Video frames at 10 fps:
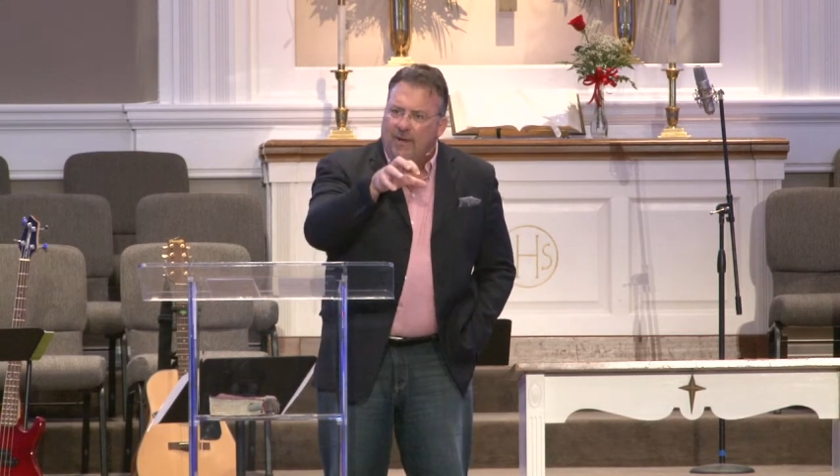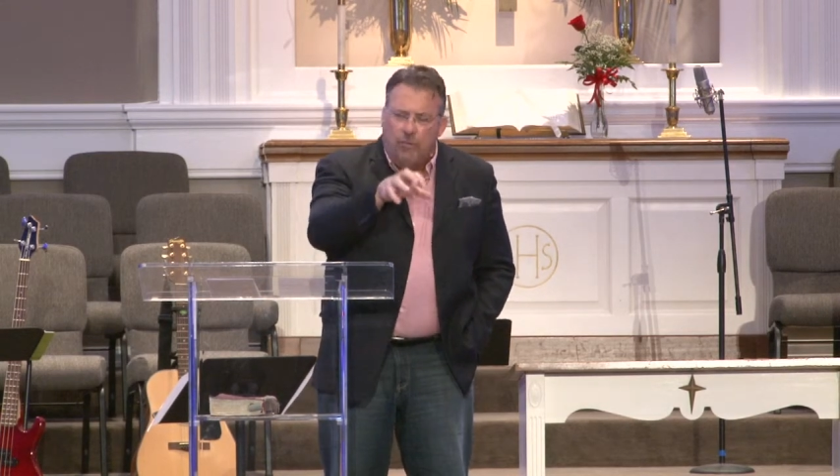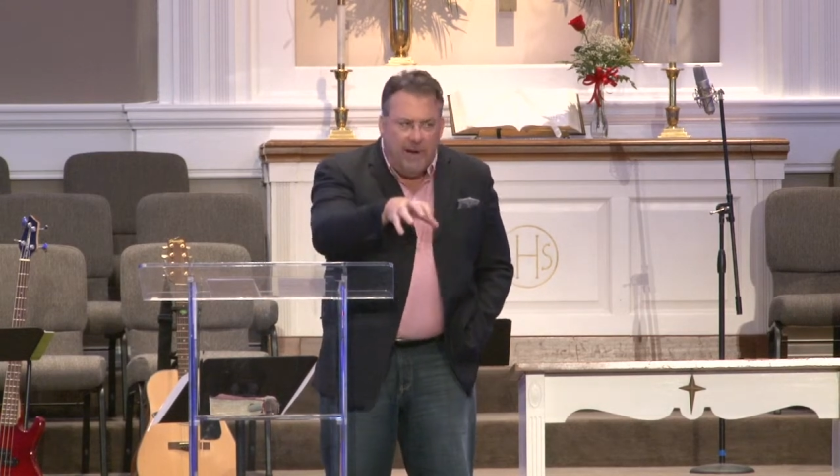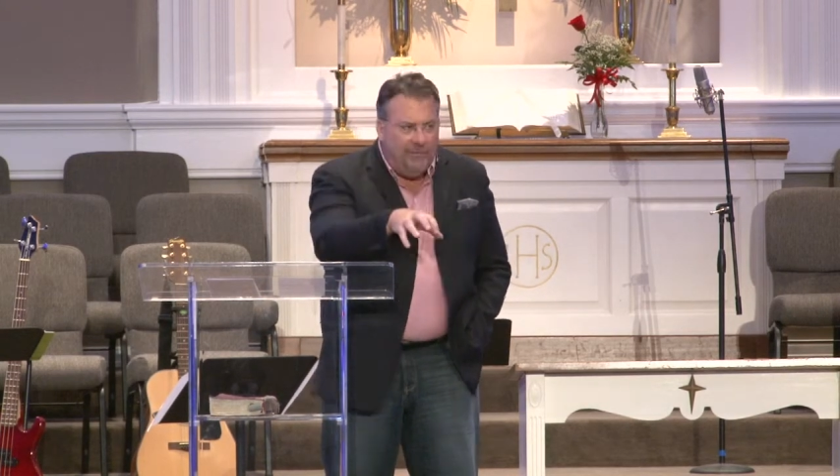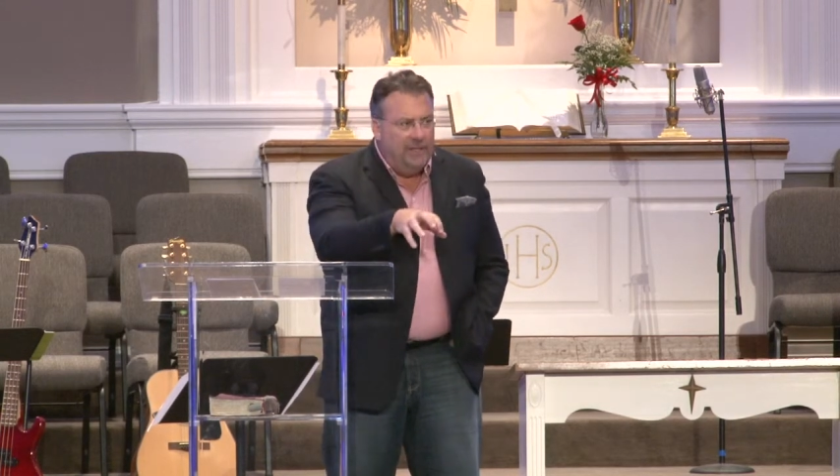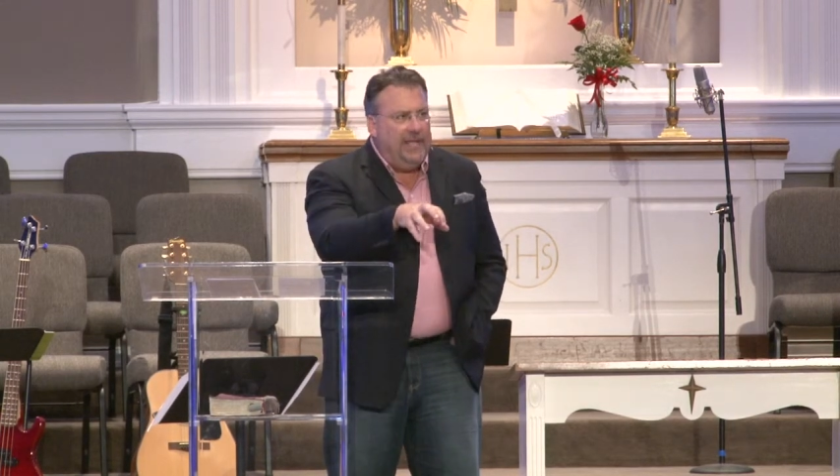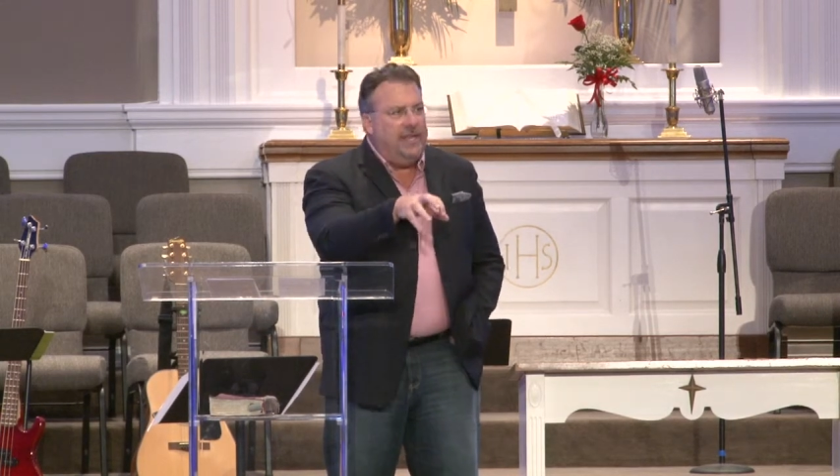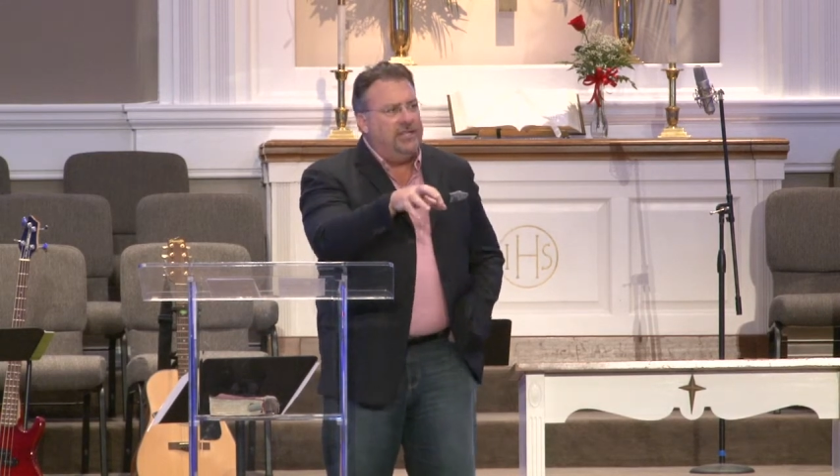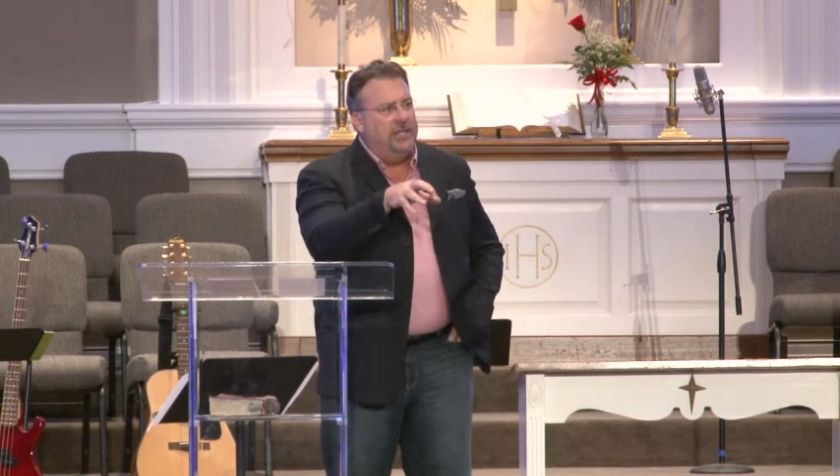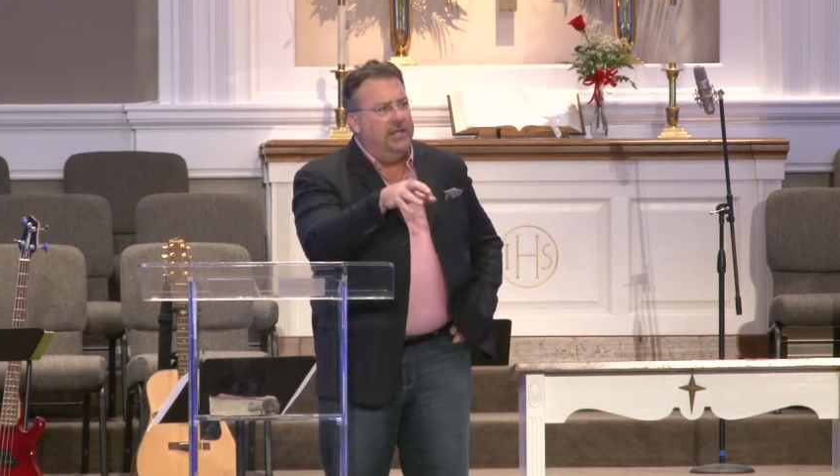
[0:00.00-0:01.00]

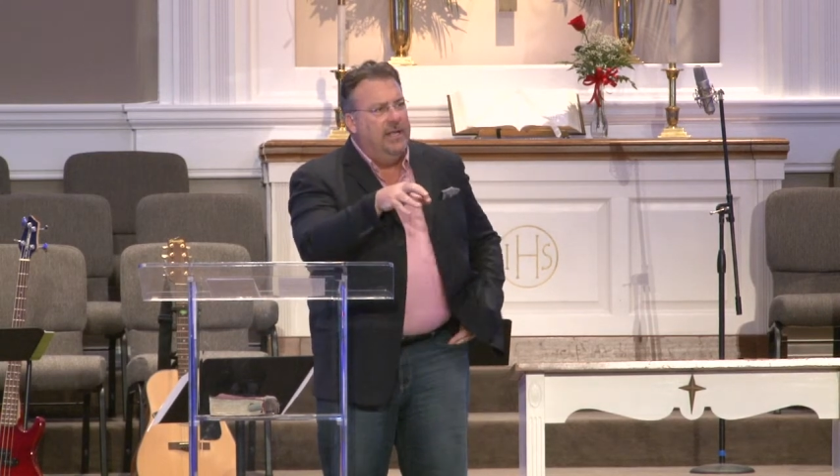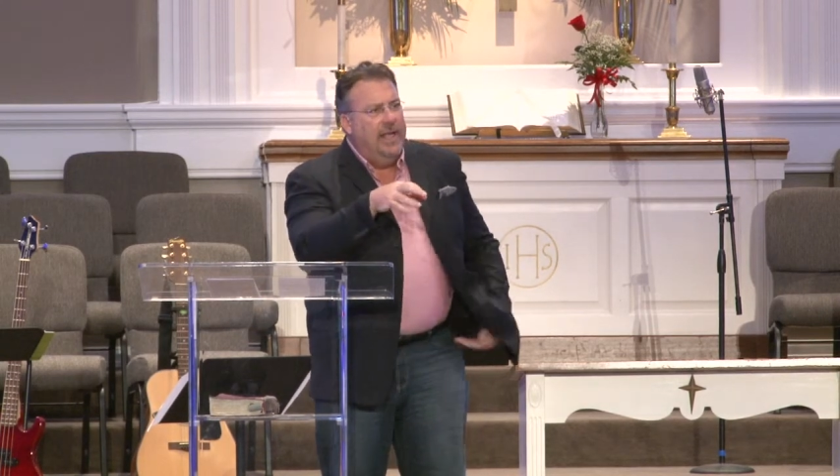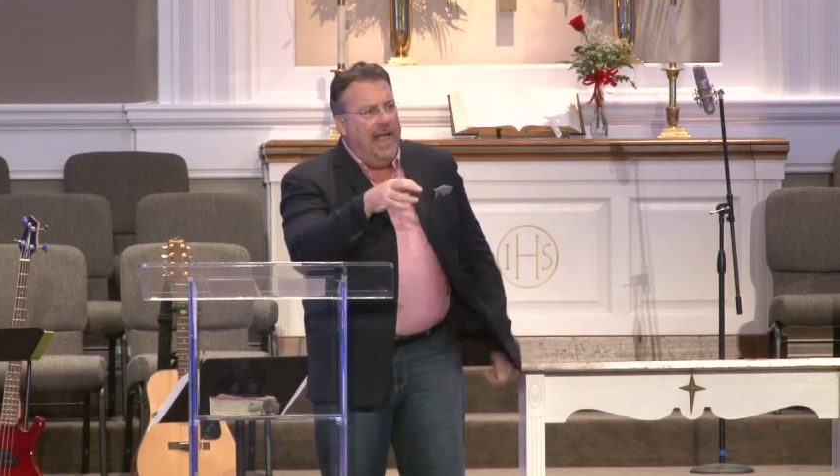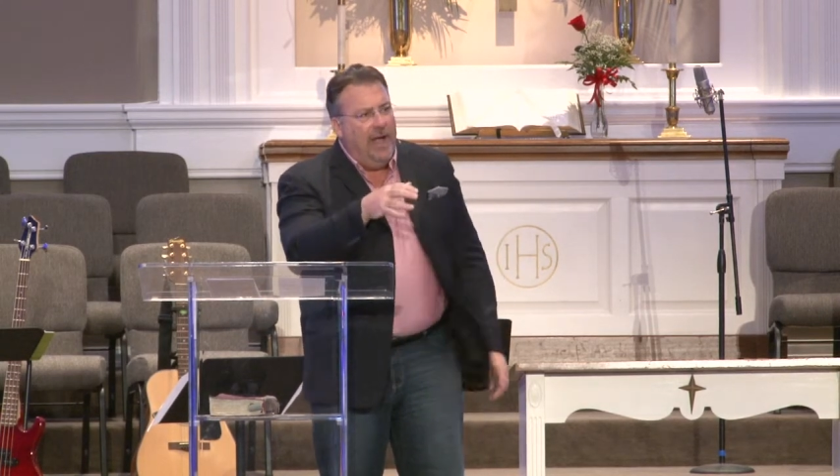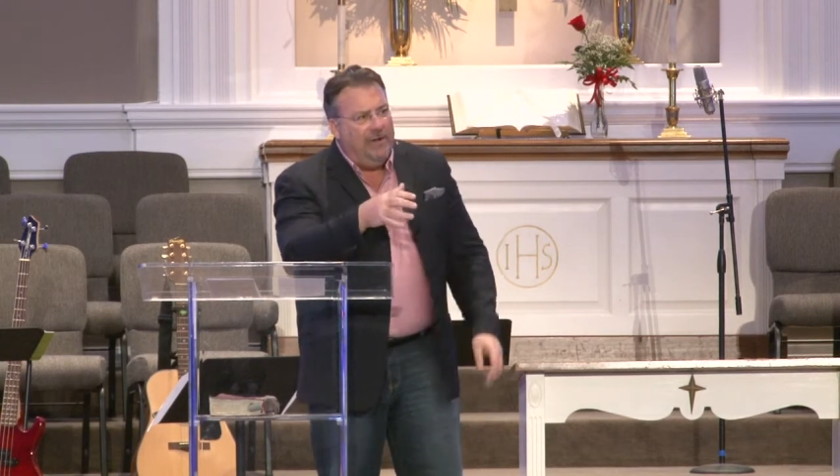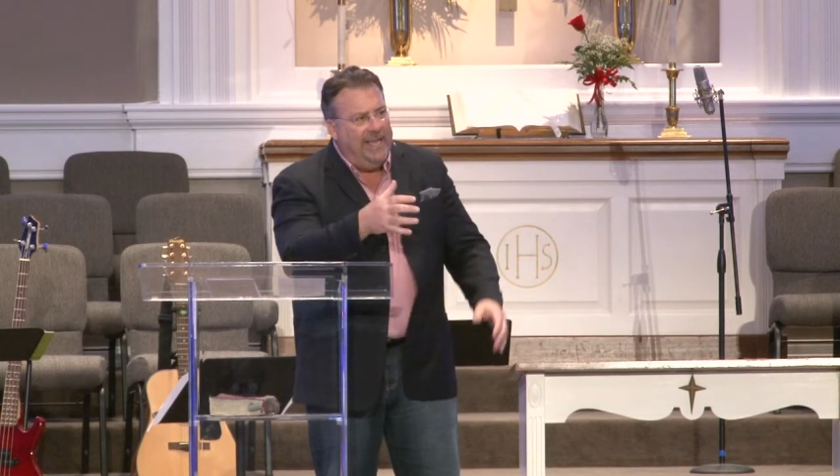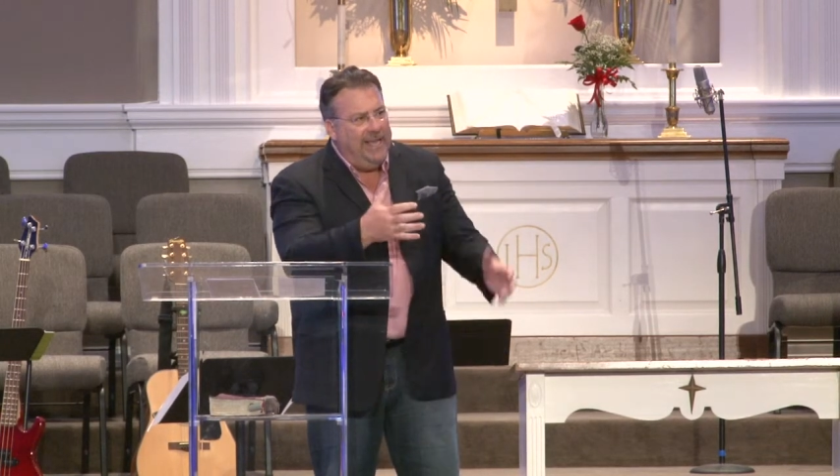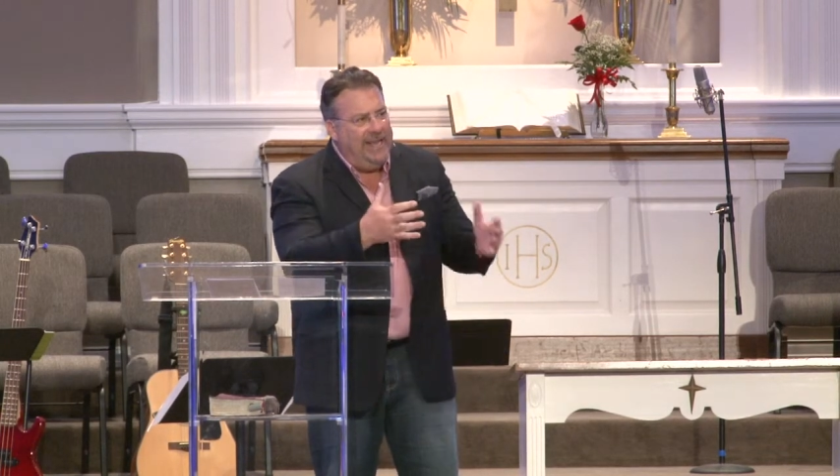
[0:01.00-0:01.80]
revelation, how can